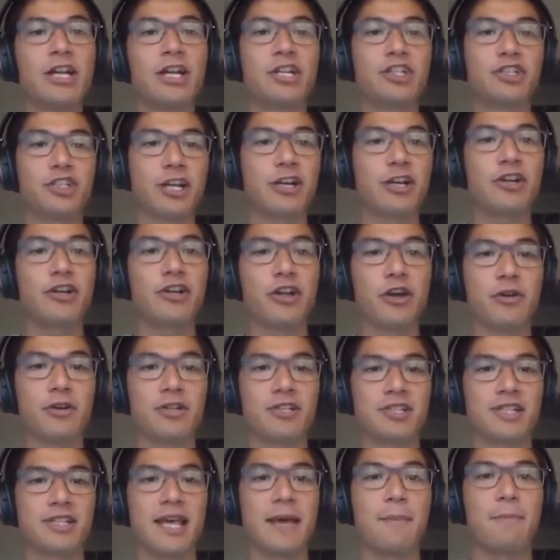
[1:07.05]
Jenner
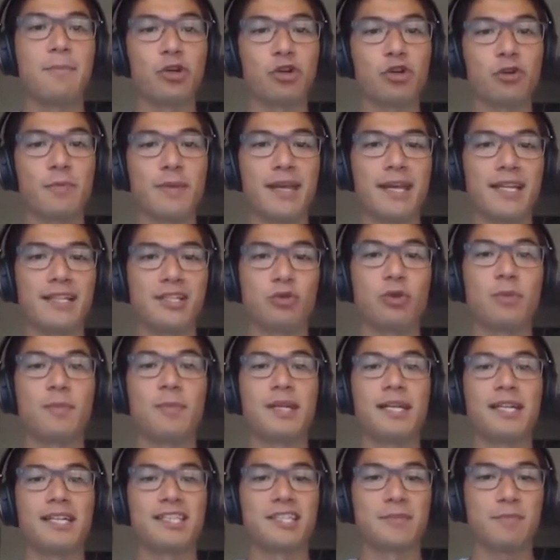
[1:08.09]
noticed that milkmaids who had
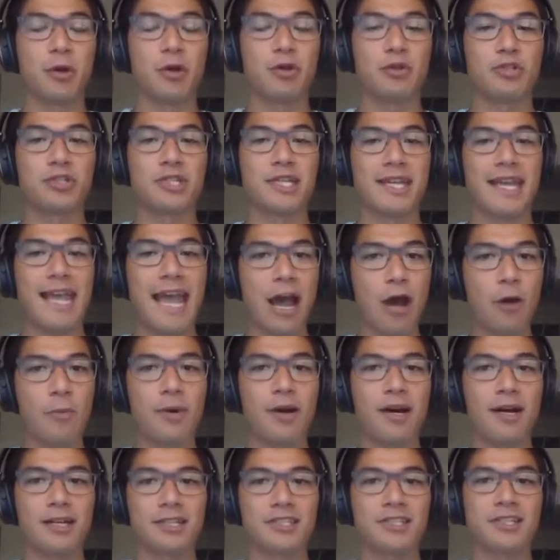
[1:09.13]
been exposed to
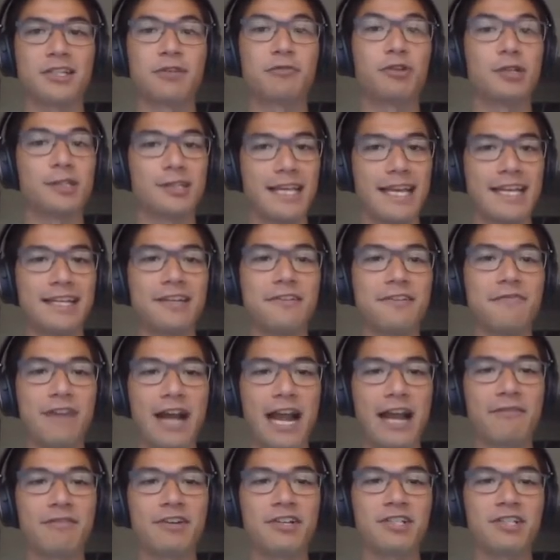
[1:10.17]
cowpox, a related
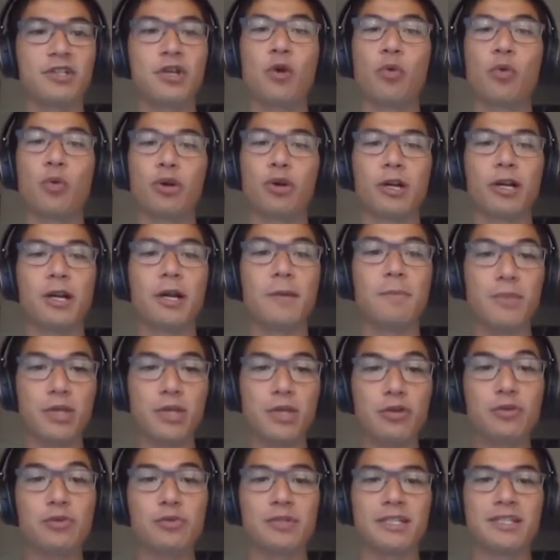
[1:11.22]
virus, were
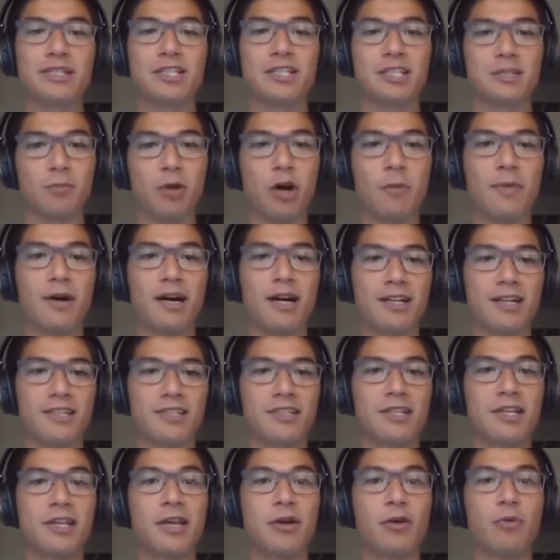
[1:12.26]
immune to
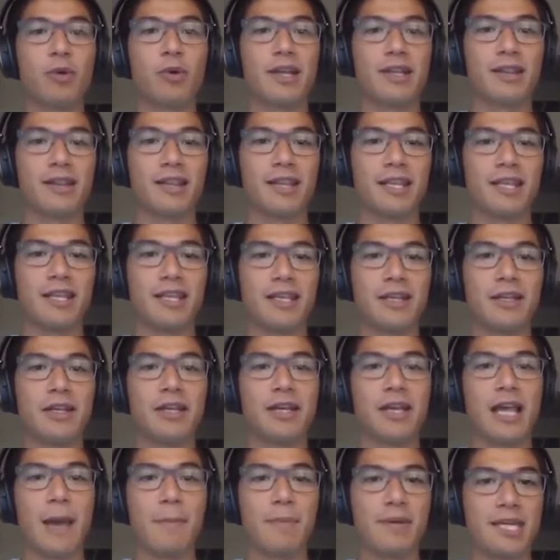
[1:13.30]
smallpox when the
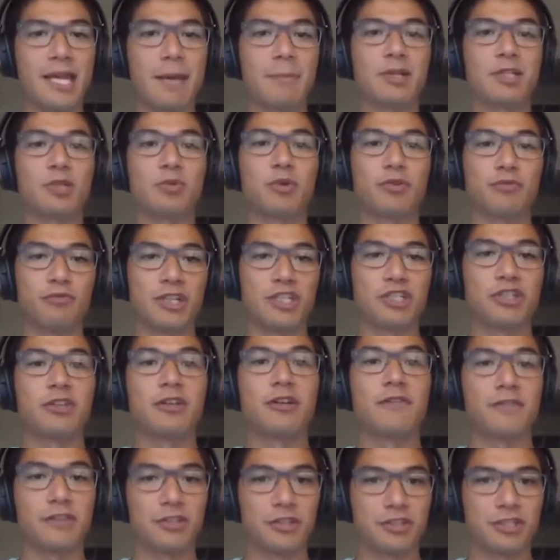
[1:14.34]
epidemics would reach
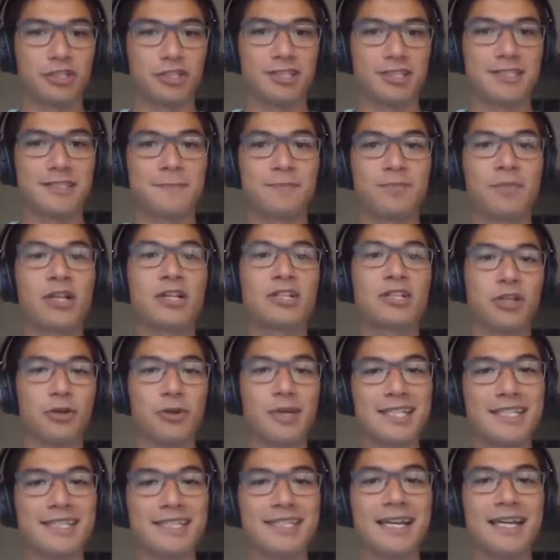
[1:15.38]
their villages. So
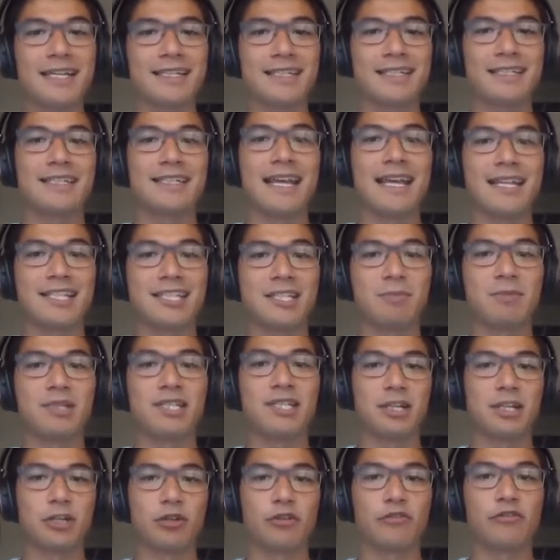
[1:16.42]
he decided to take some
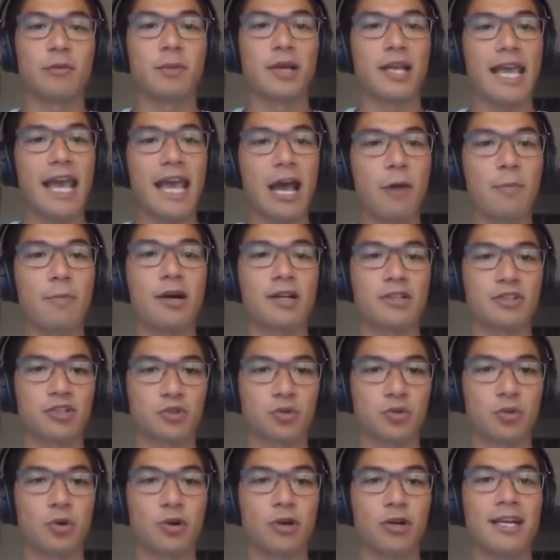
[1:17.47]
material from a cowpox
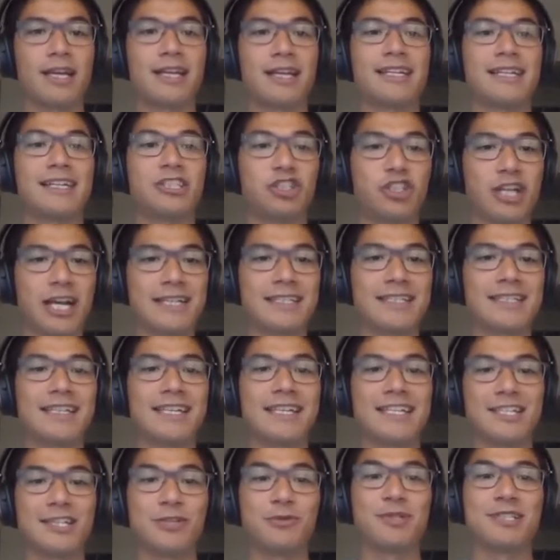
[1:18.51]
sore and inject it
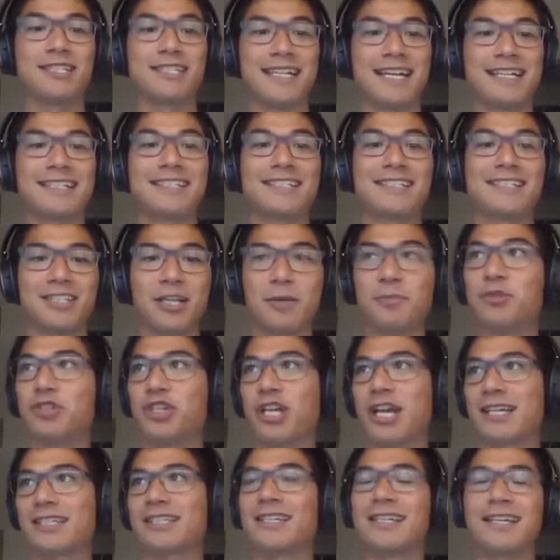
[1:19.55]
into his test
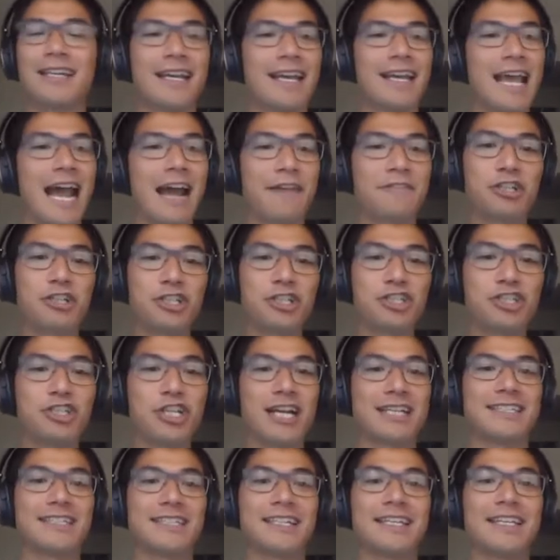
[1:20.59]
subject. After
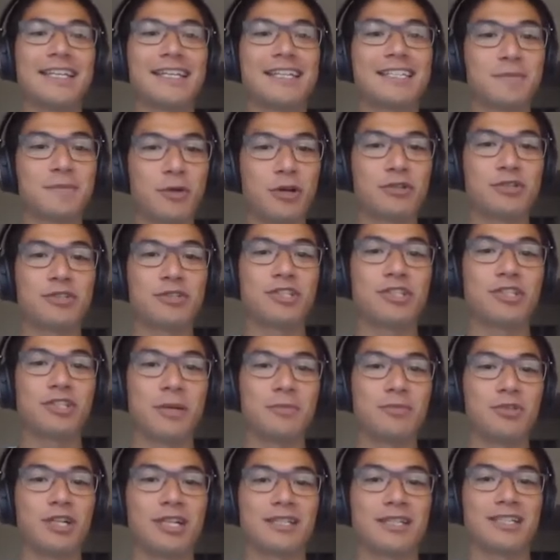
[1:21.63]
injecting, he exposed his
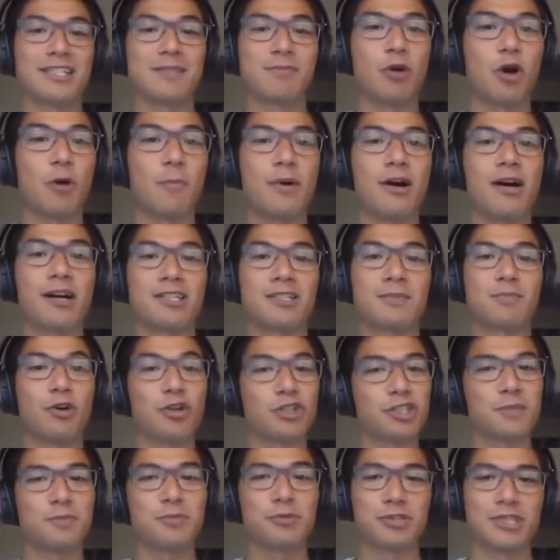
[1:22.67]
subject to smallpox
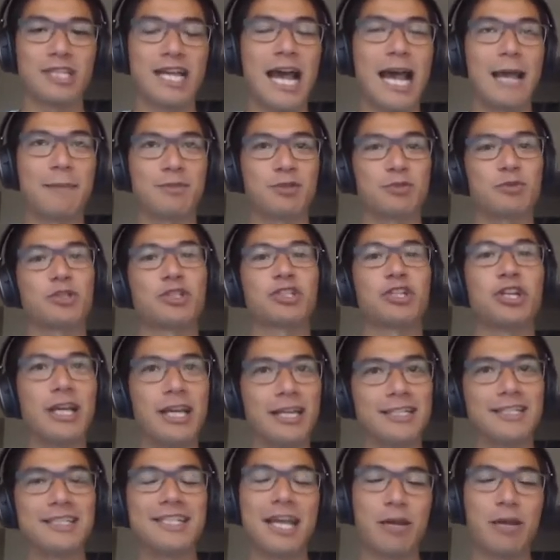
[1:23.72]
multiple times, which
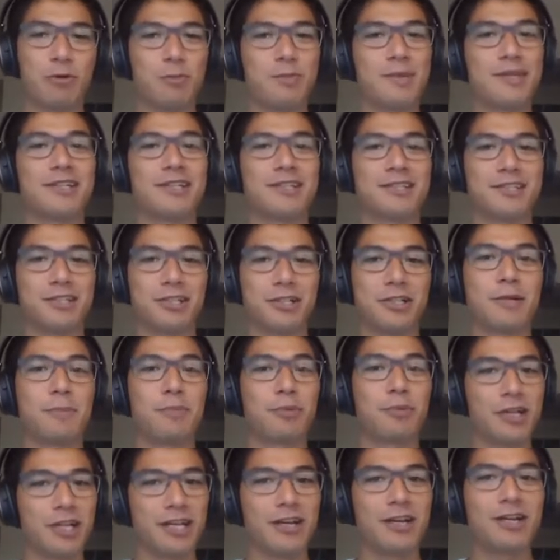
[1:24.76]
today would be considered a
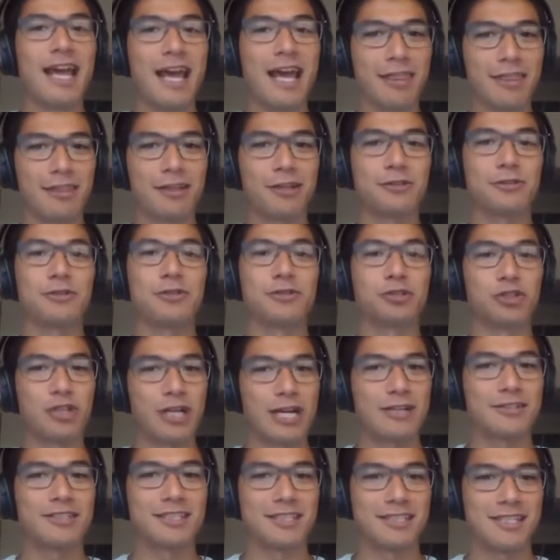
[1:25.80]
pretty unethical
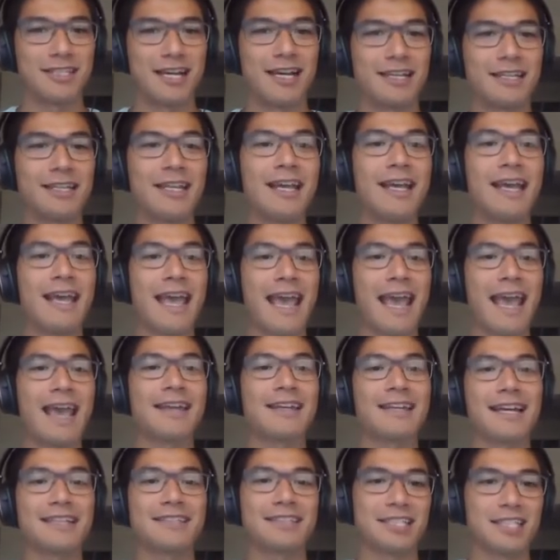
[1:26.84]
trial design.
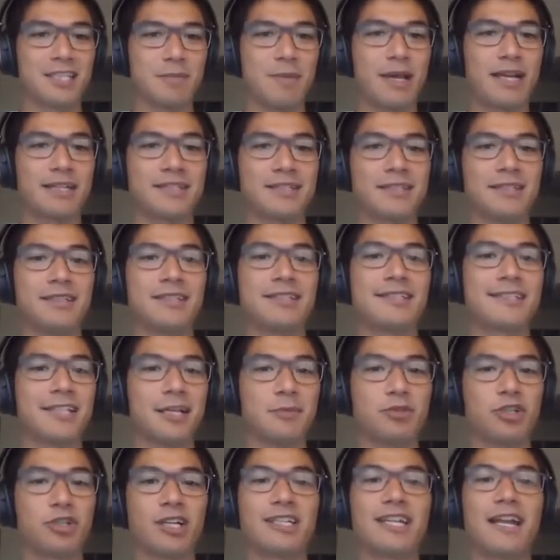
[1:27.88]
And as expected, the
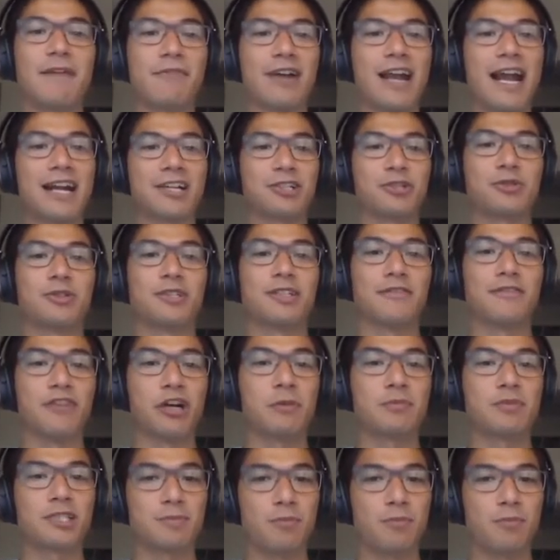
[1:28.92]
subject never actually
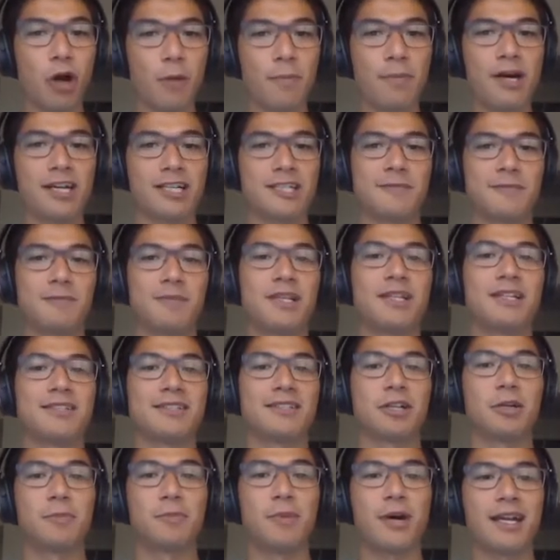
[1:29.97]
developed smallpox because
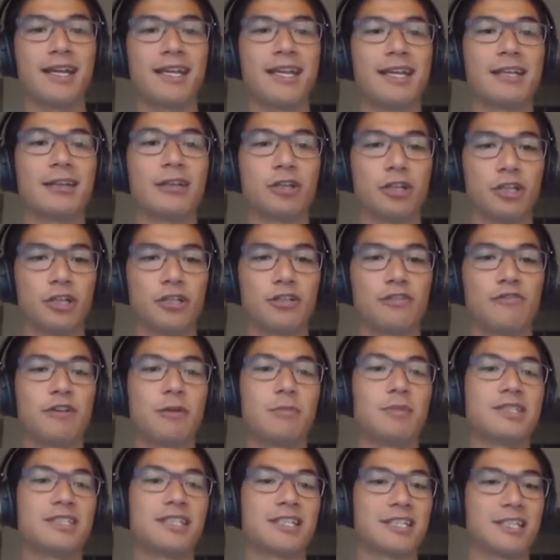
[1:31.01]
their body had learned
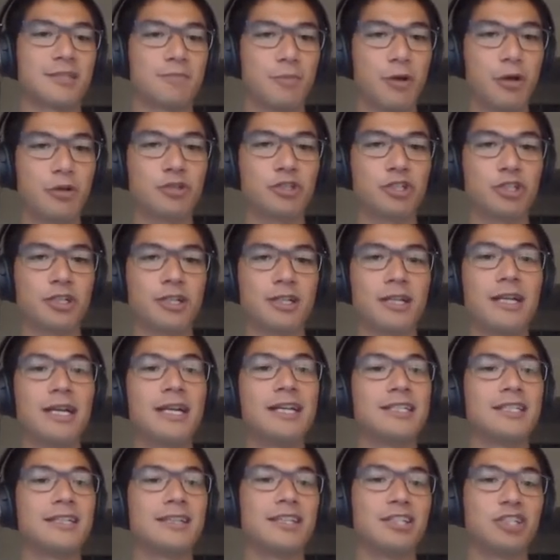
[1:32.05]
from its exposure
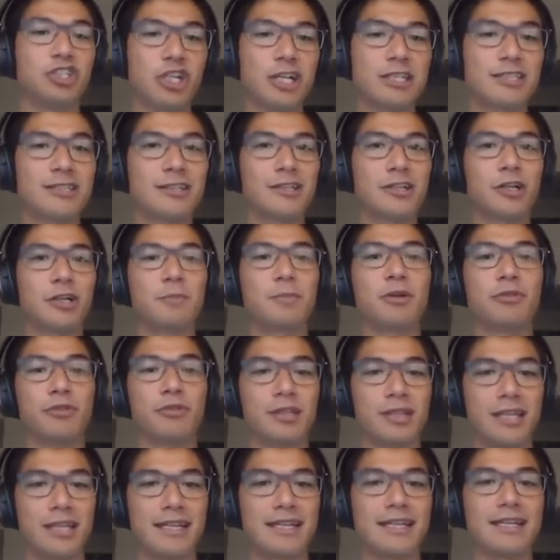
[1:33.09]
to the gentler but
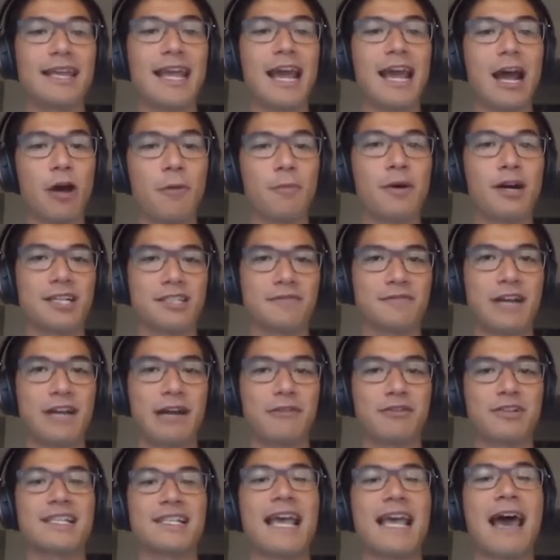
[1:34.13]
related cowpox
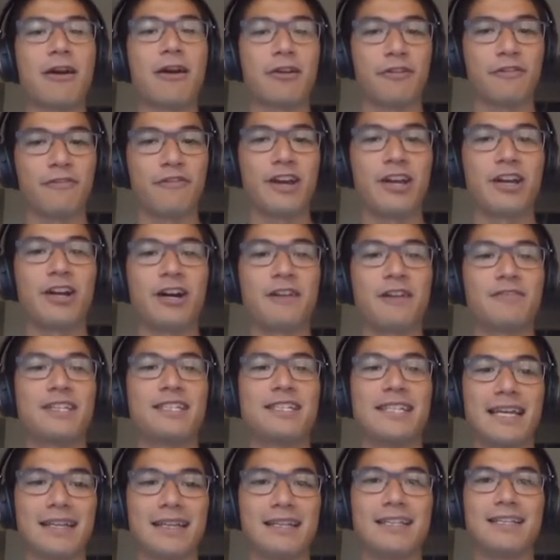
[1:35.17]
virus how to fight off the
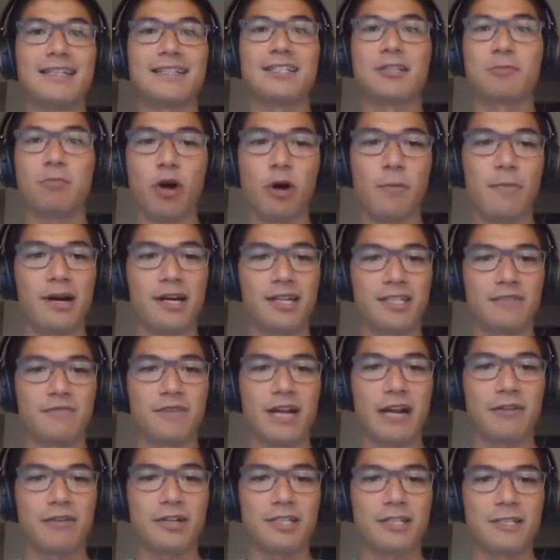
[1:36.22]
deadly smallpox
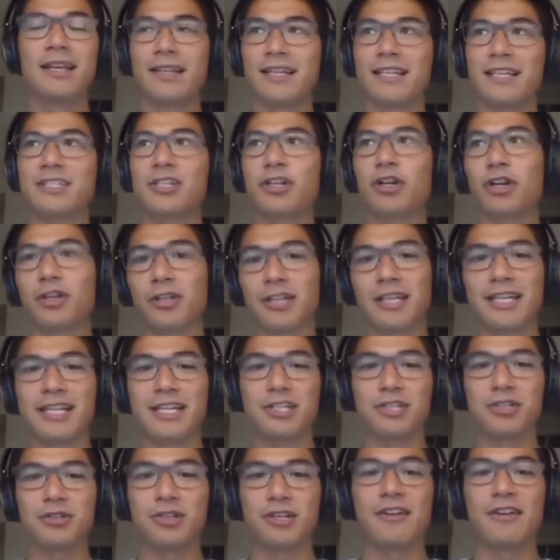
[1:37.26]
virus. This early
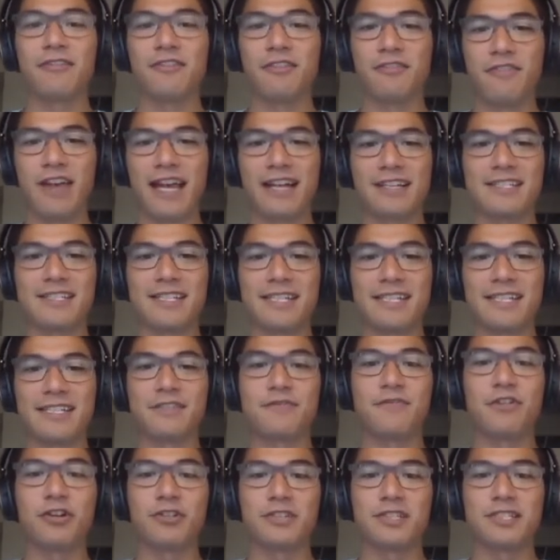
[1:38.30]
history of the vaccines
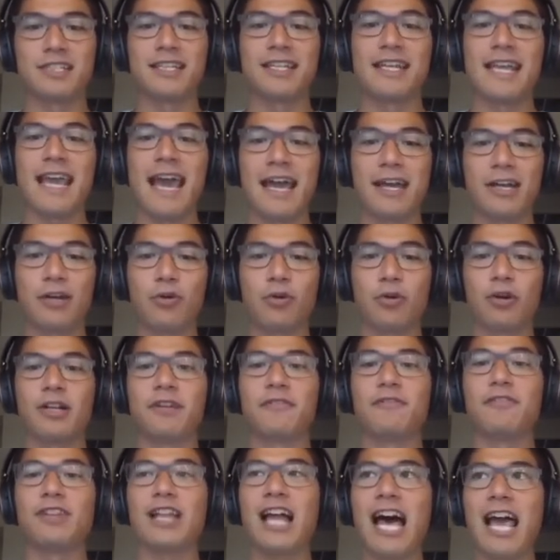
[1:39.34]
falls into the category
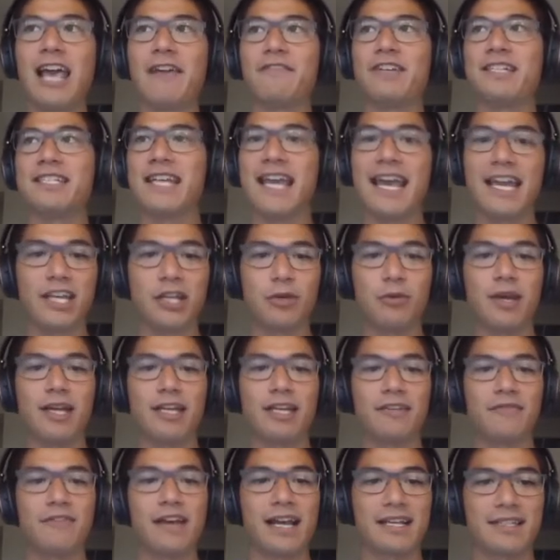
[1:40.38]
of
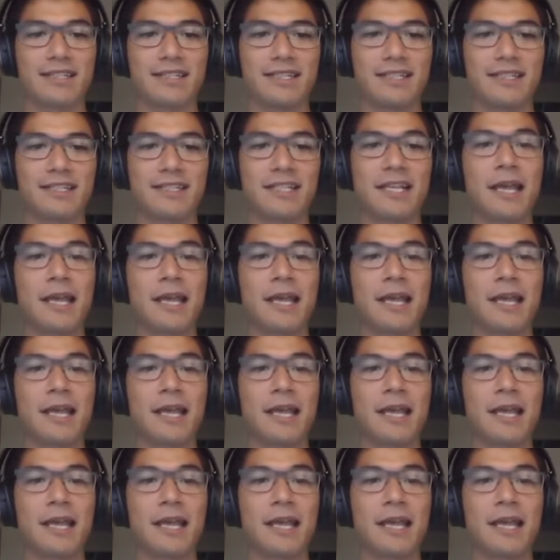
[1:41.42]
live-attenuated vaccines.